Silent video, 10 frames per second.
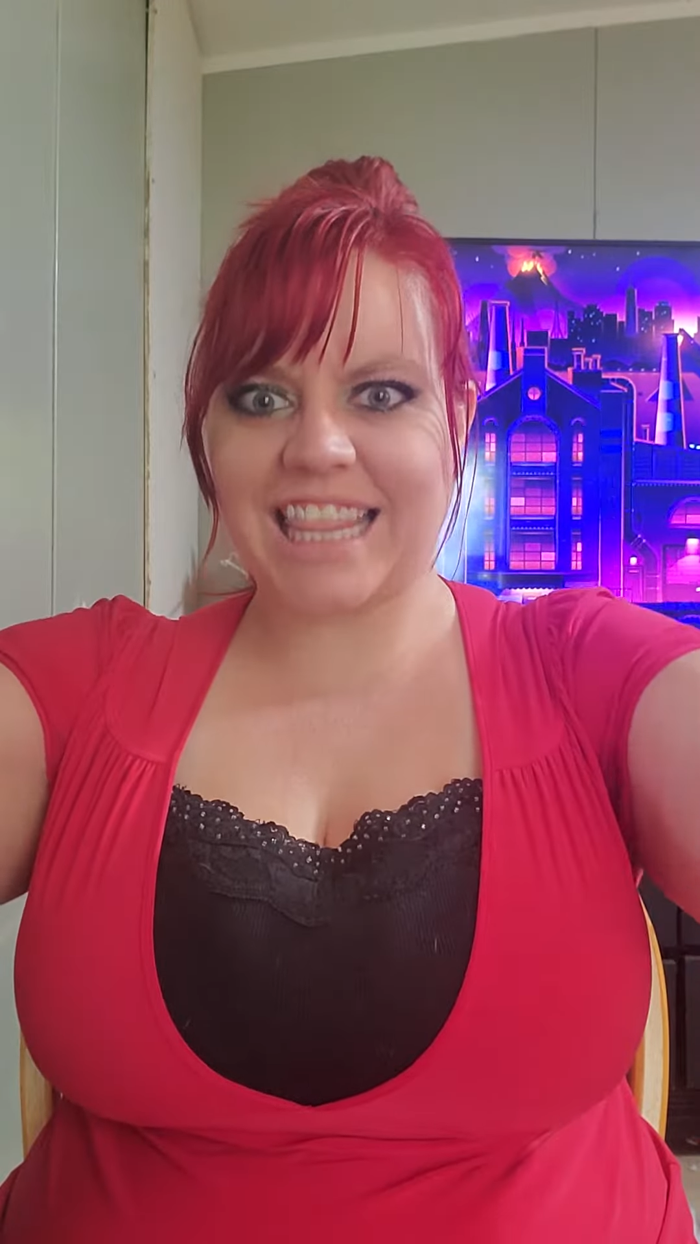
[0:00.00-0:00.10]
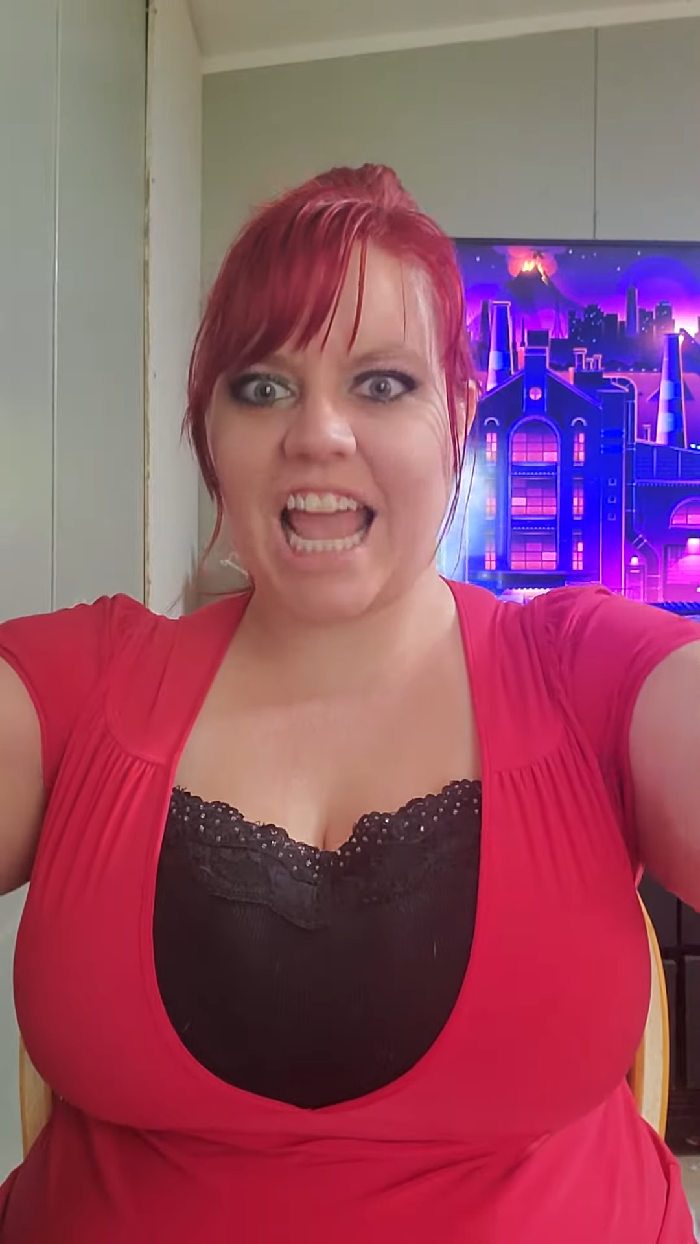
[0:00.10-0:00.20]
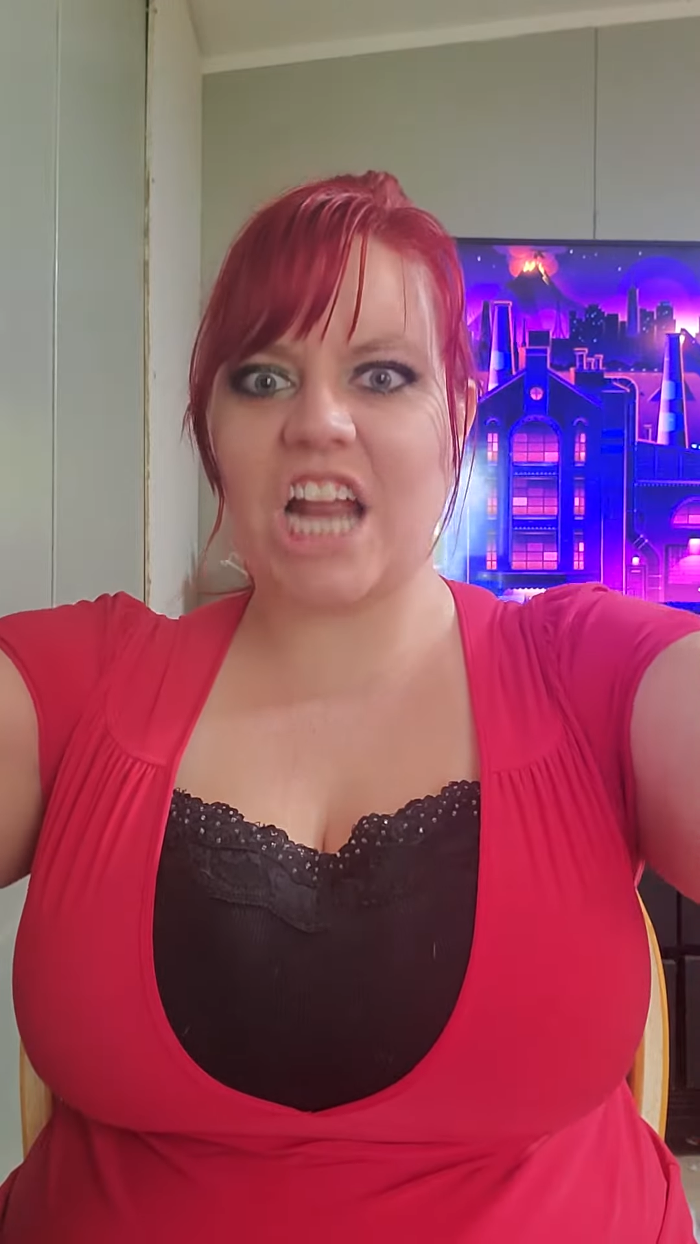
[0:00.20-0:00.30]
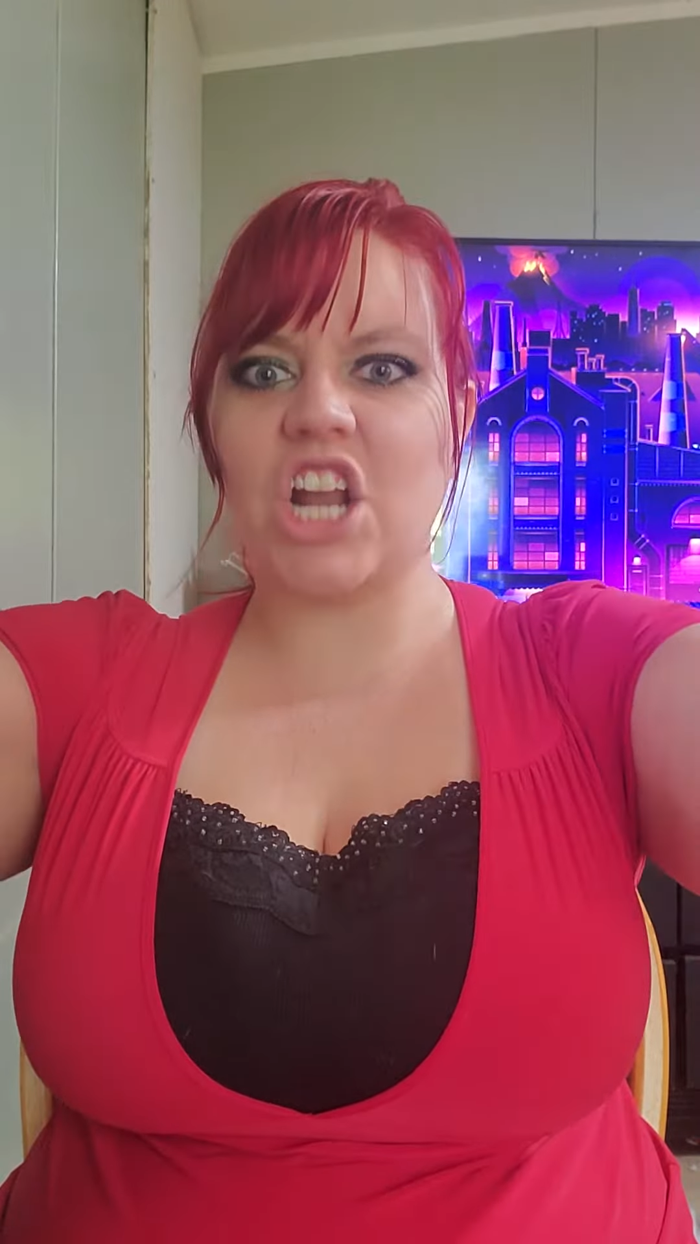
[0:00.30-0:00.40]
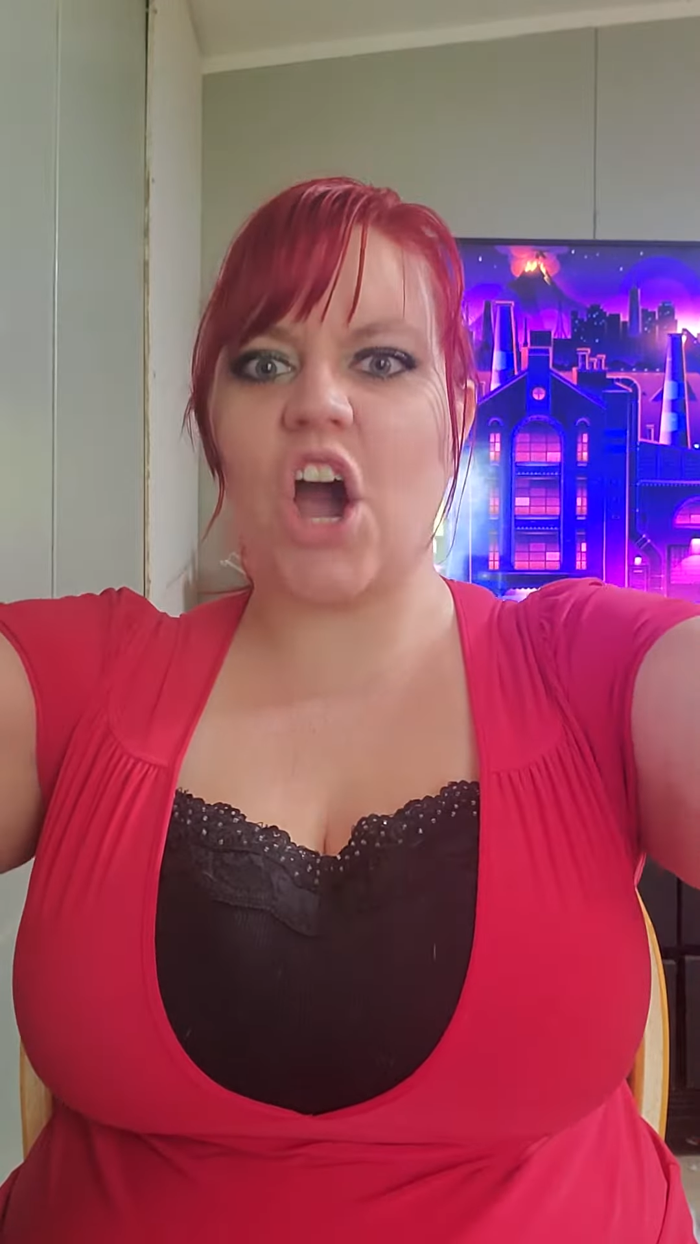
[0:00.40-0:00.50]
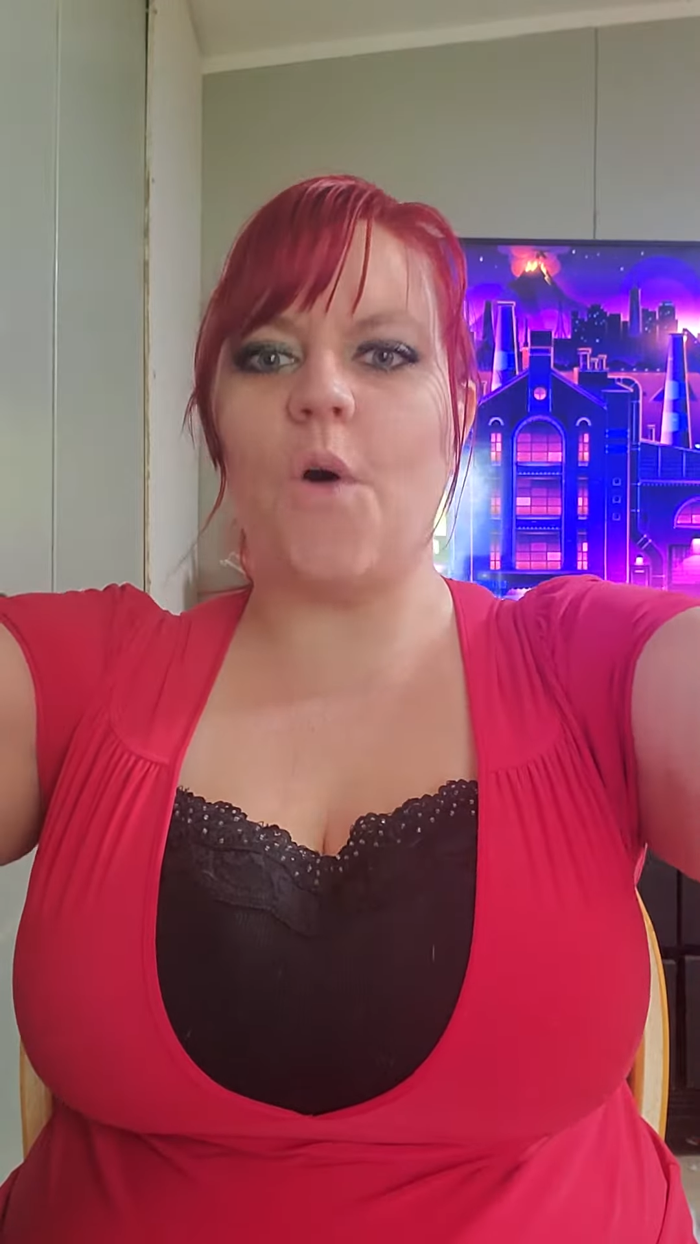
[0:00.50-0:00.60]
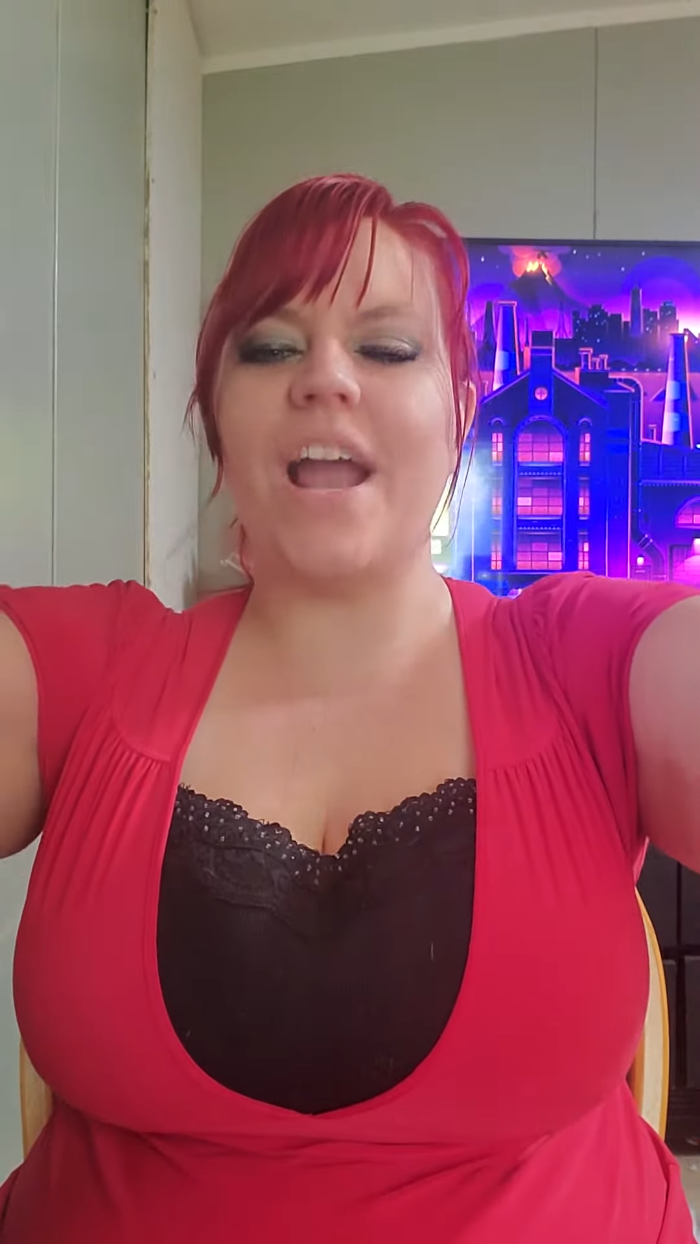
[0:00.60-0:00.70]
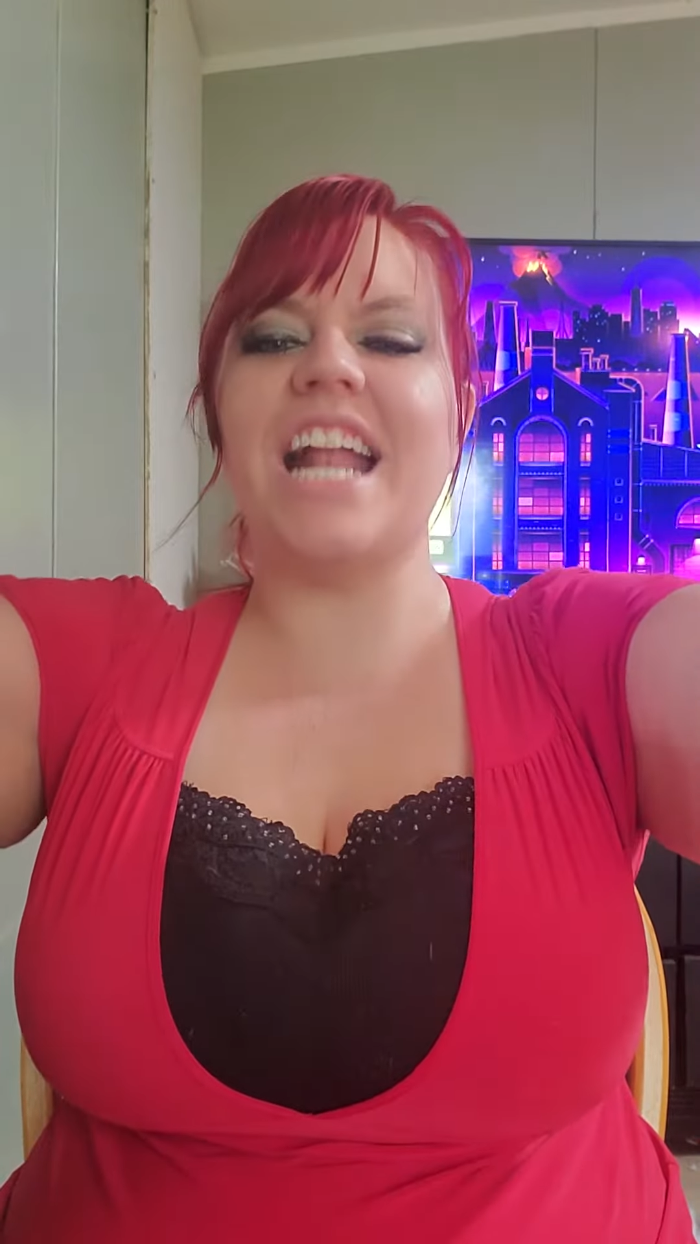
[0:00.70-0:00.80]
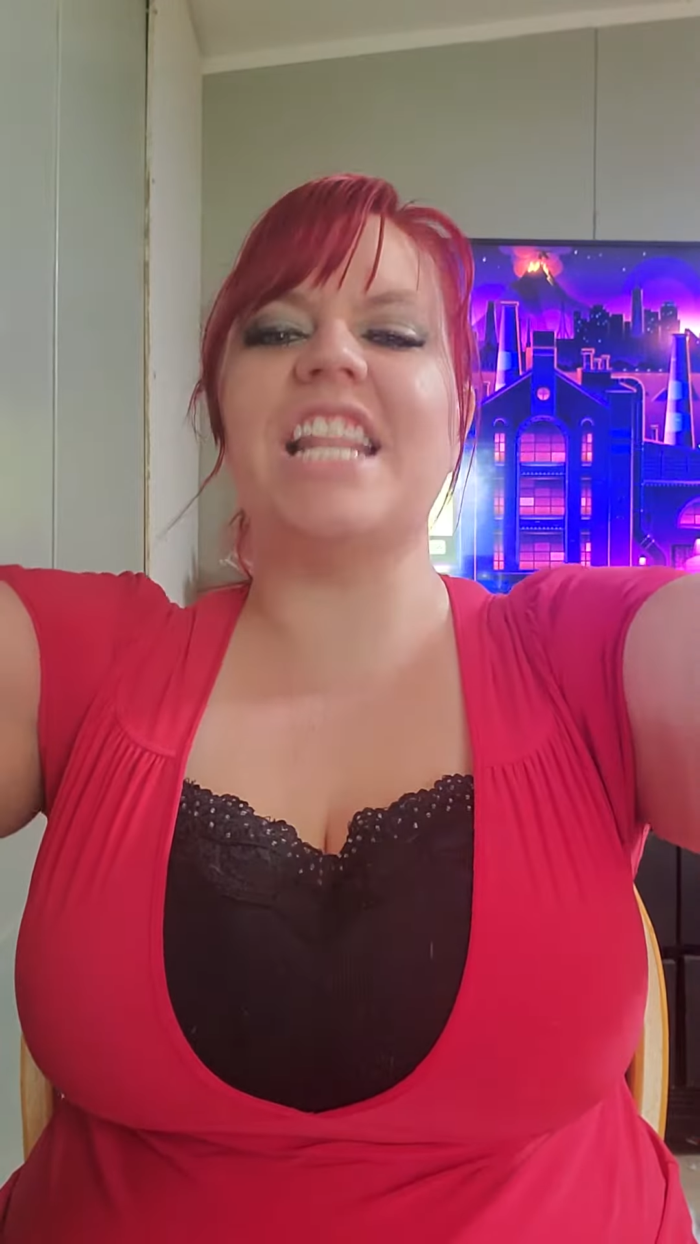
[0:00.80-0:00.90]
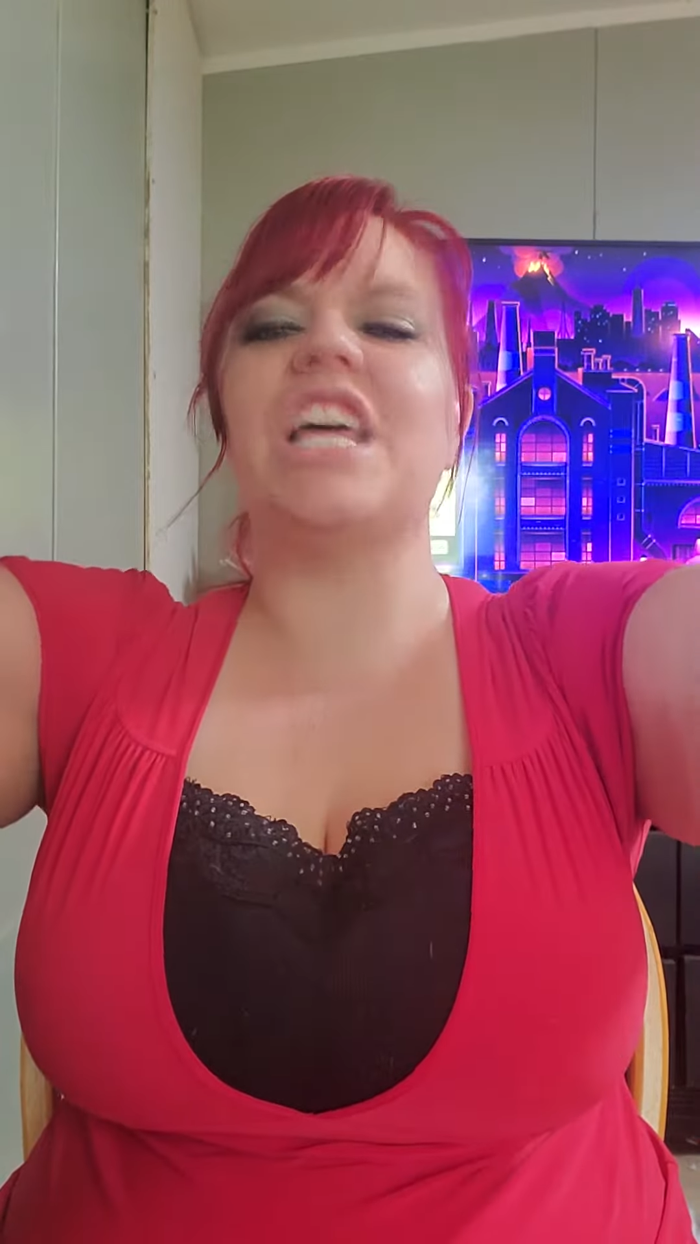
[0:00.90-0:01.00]
they know
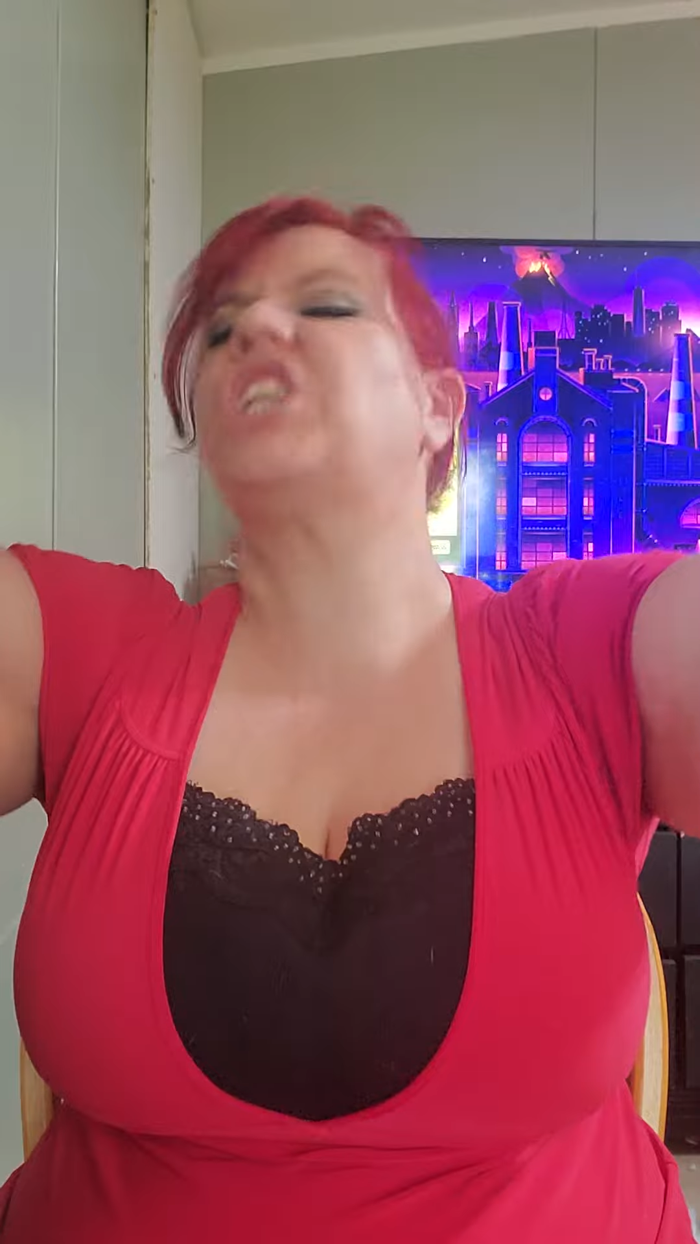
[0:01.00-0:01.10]
in the